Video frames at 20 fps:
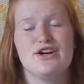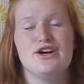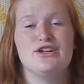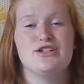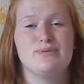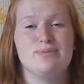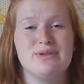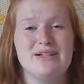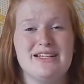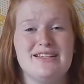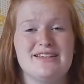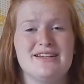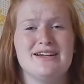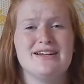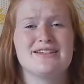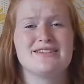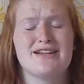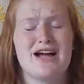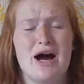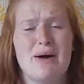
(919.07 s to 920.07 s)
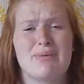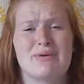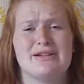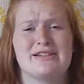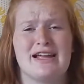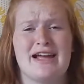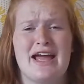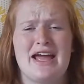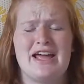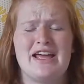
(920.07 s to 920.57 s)
So please stop, because
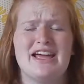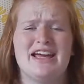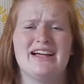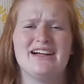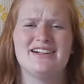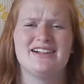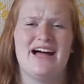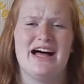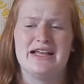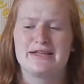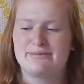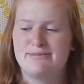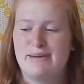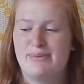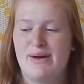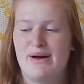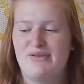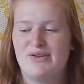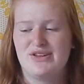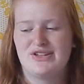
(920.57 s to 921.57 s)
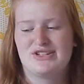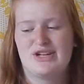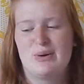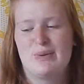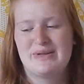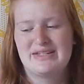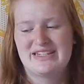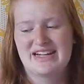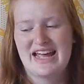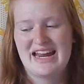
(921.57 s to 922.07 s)
I hate in class people have those
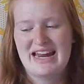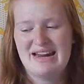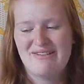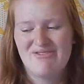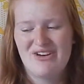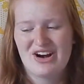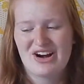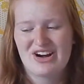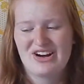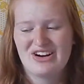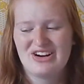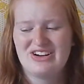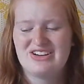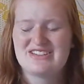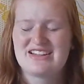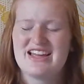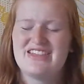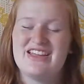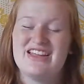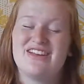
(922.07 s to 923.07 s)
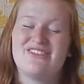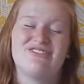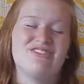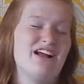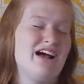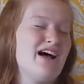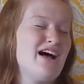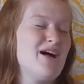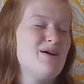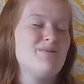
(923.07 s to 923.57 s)
stupid skinny markers and they
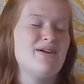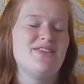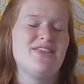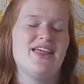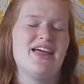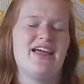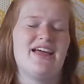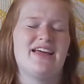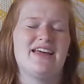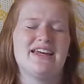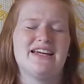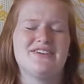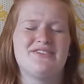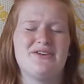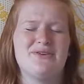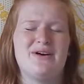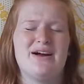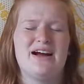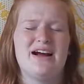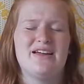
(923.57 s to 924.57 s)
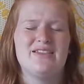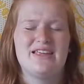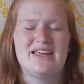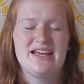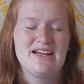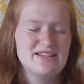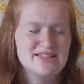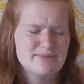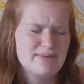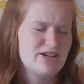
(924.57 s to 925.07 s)
rub and they get everywhere and the
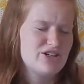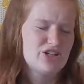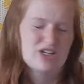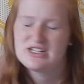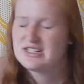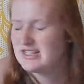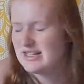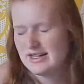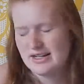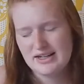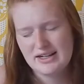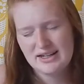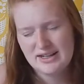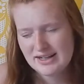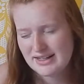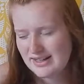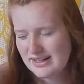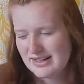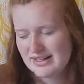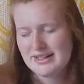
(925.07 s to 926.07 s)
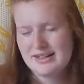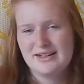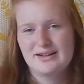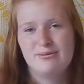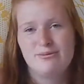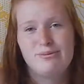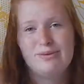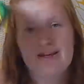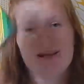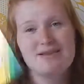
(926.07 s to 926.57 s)
ink smudges.
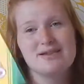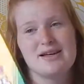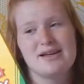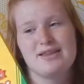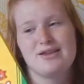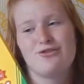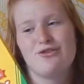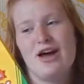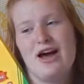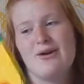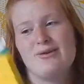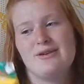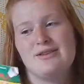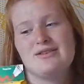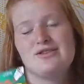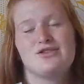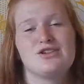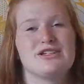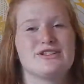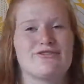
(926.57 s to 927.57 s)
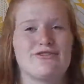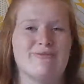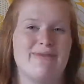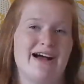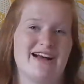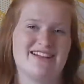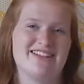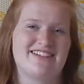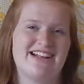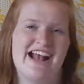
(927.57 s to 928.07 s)
Please get the fat ones, just for
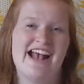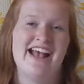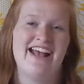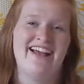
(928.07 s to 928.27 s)
my sake.